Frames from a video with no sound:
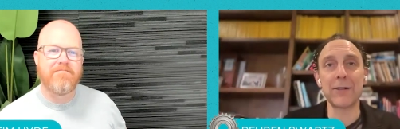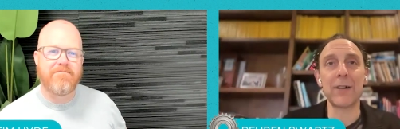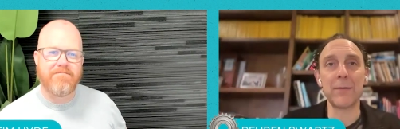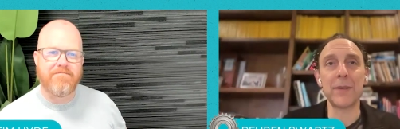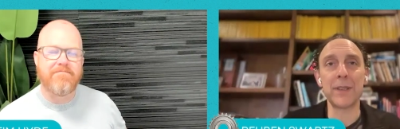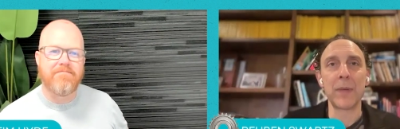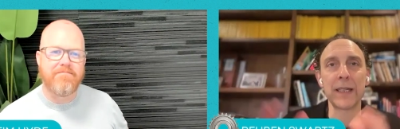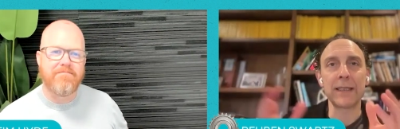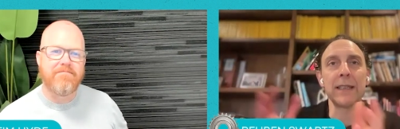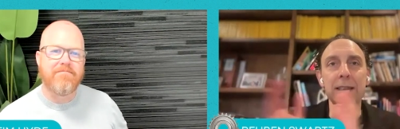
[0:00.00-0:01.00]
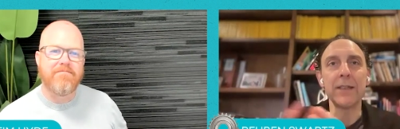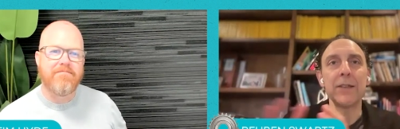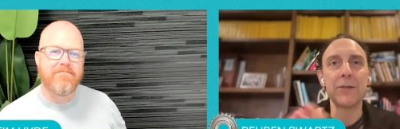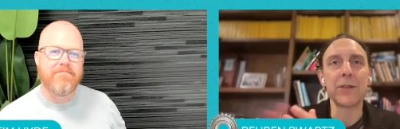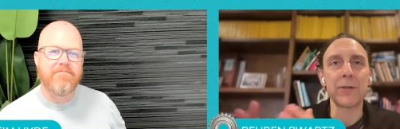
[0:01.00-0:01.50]
Speaker 1: CRMs because they
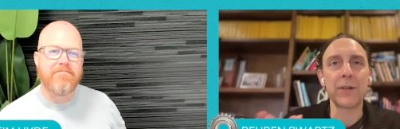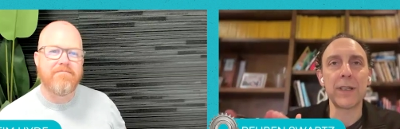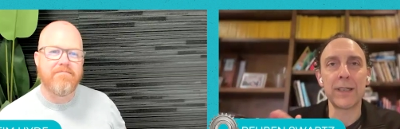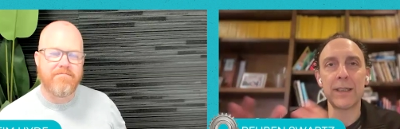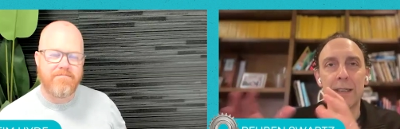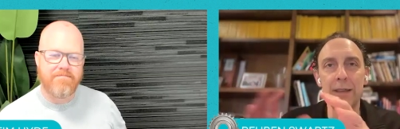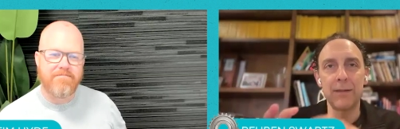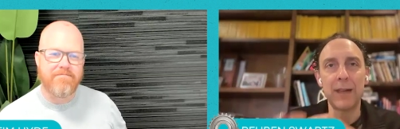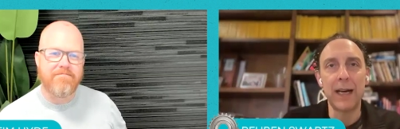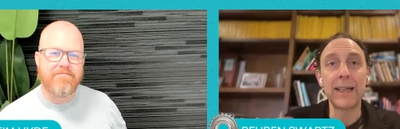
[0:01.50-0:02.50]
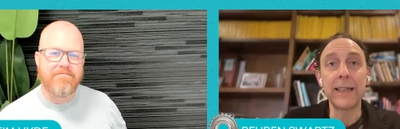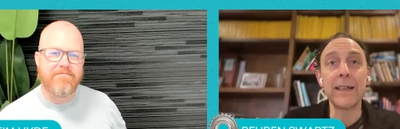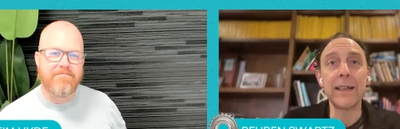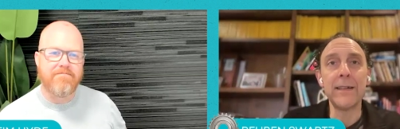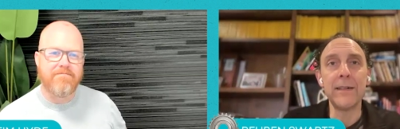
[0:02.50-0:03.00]
didn't do certain things that I
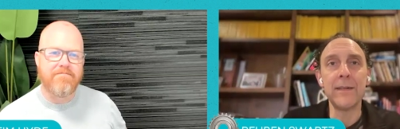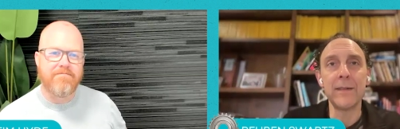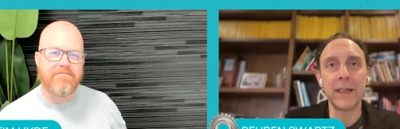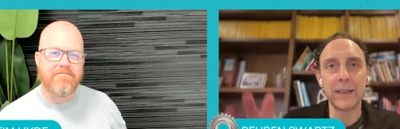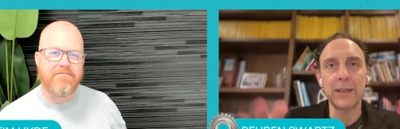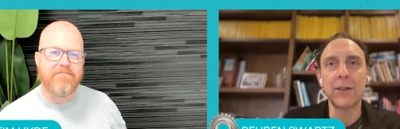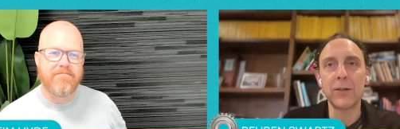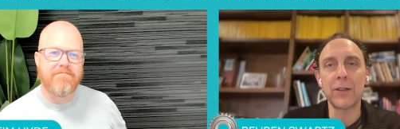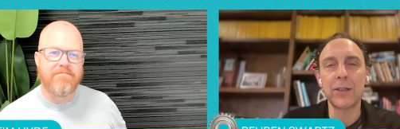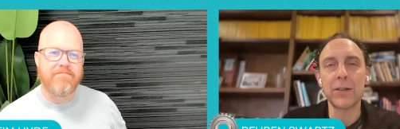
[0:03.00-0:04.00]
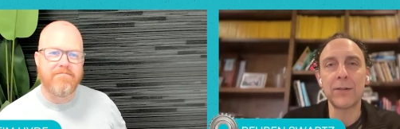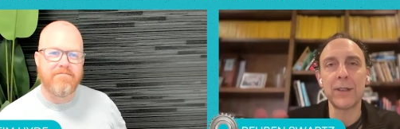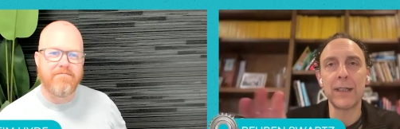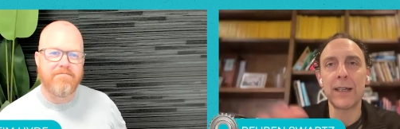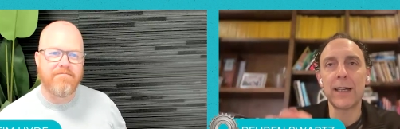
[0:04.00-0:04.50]
needed as a solo
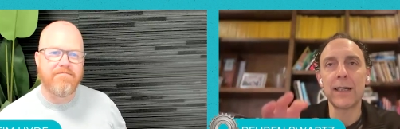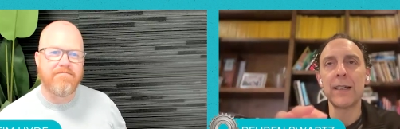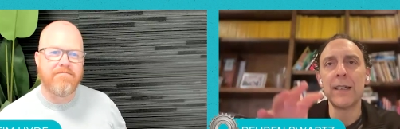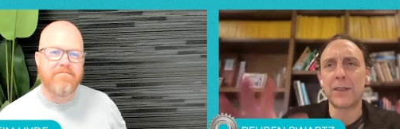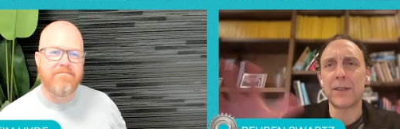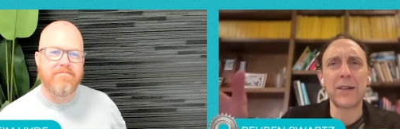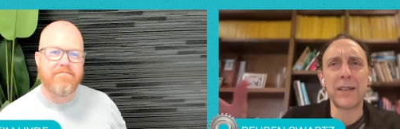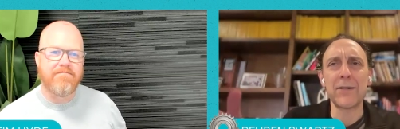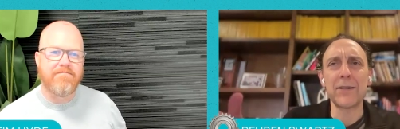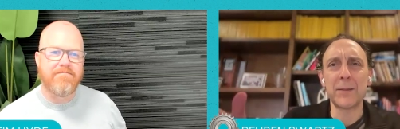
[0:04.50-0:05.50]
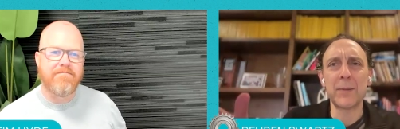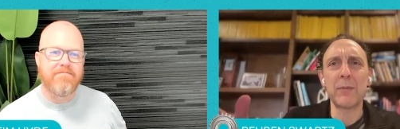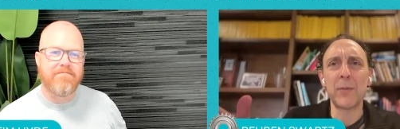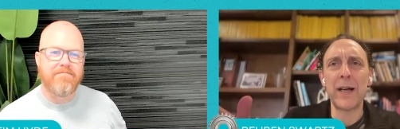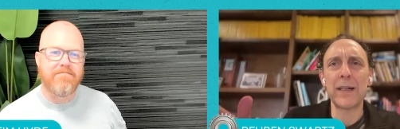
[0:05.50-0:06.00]
consultant. And then I started telling some
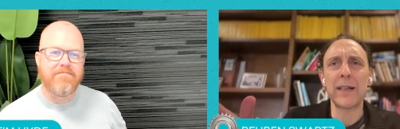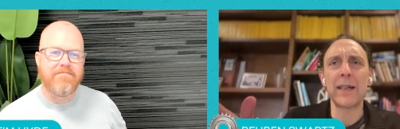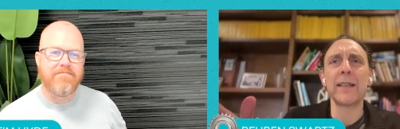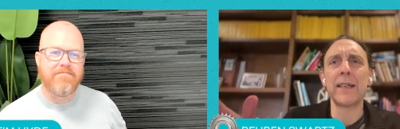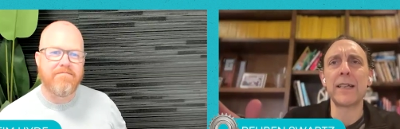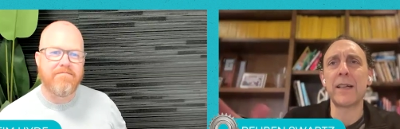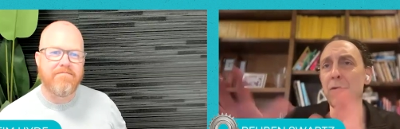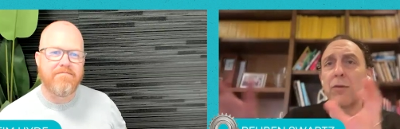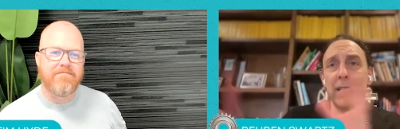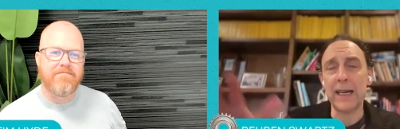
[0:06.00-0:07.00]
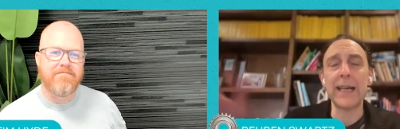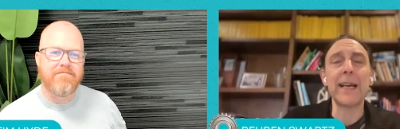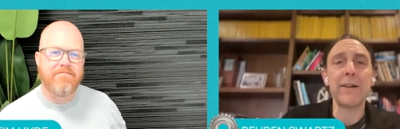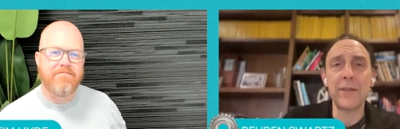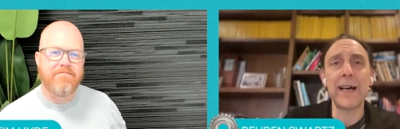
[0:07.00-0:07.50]
people about it and they said, Oh, can I
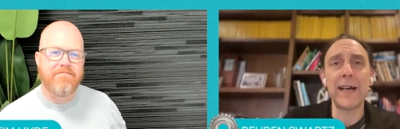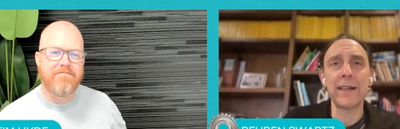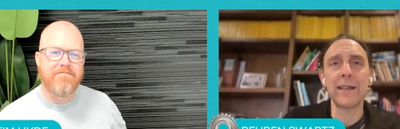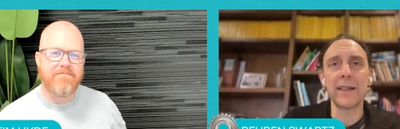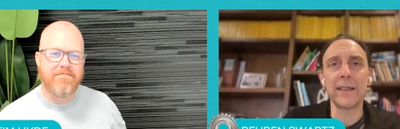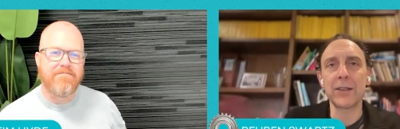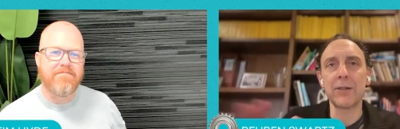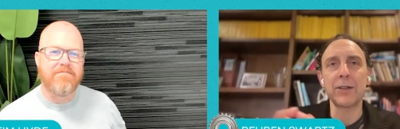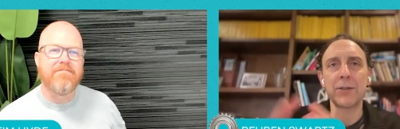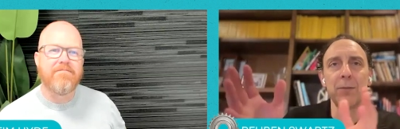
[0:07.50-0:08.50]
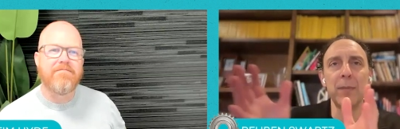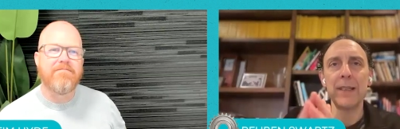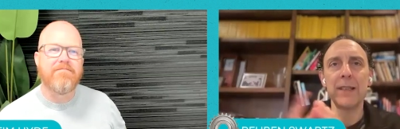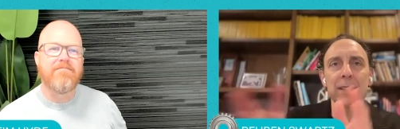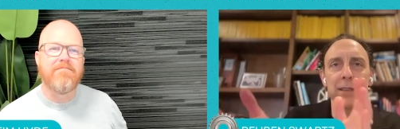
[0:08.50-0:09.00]
have that? And so I sort of
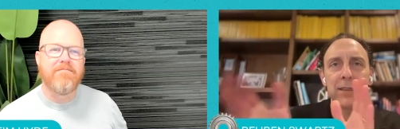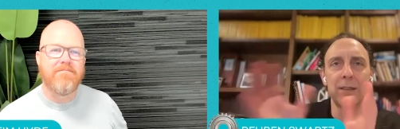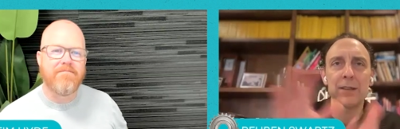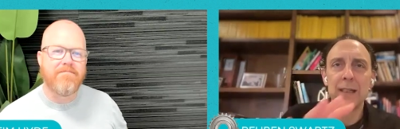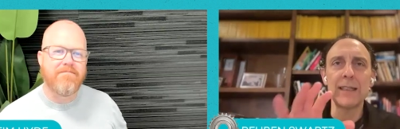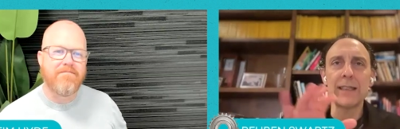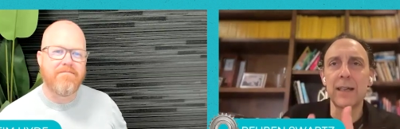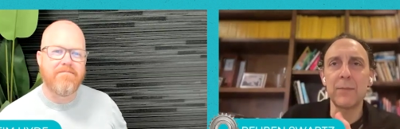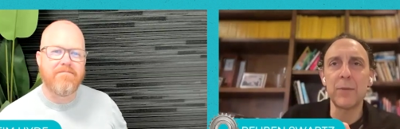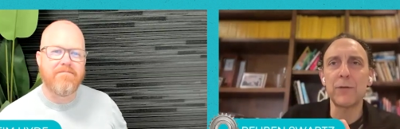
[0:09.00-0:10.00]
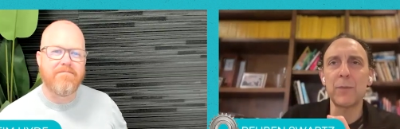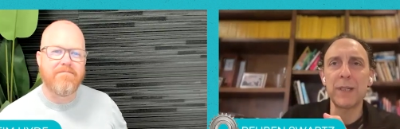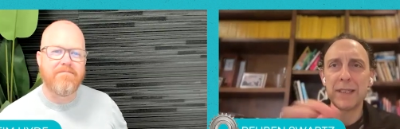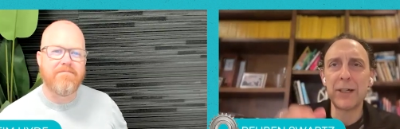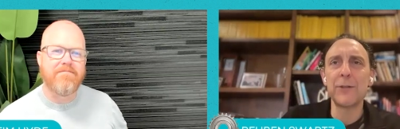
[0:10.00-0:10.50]
made this thing that I built for
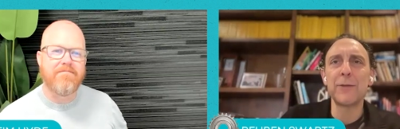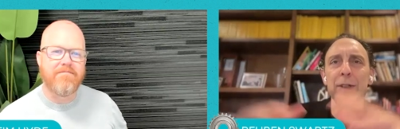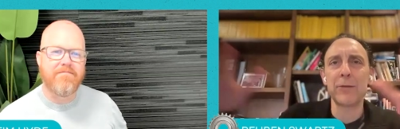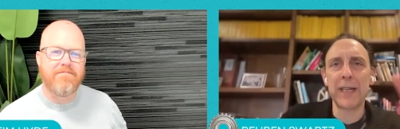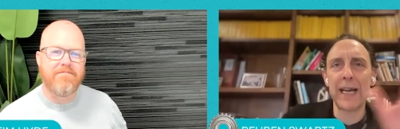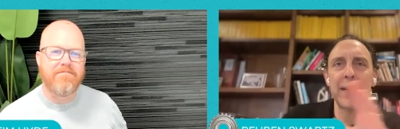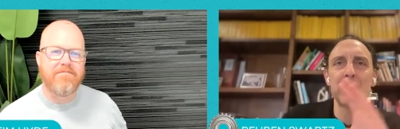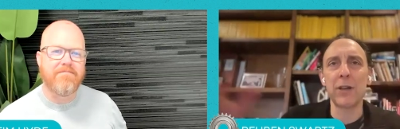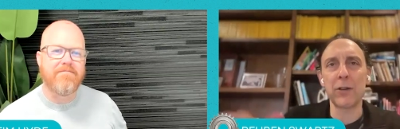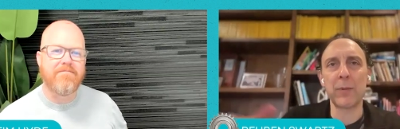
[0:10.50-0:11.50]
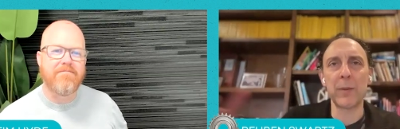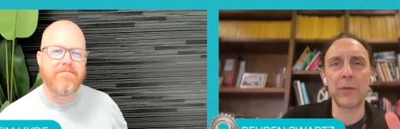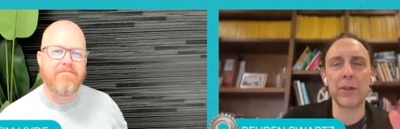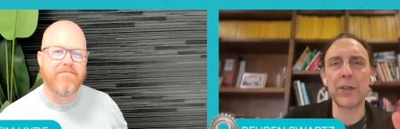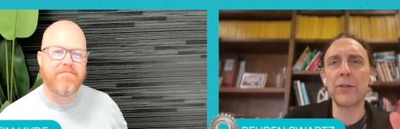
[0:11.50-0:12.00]
myself into an app that other
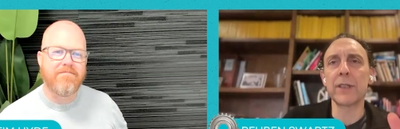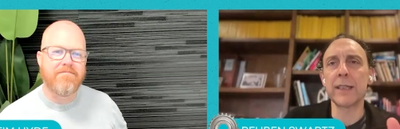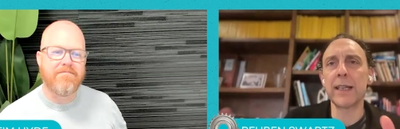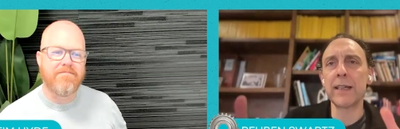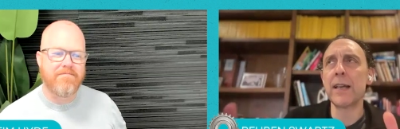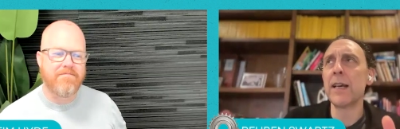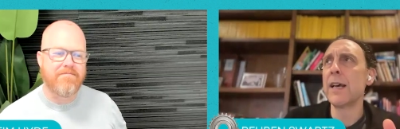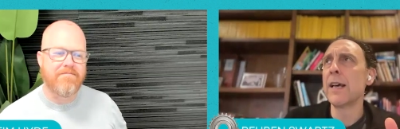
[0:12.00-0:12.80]
people could use. And then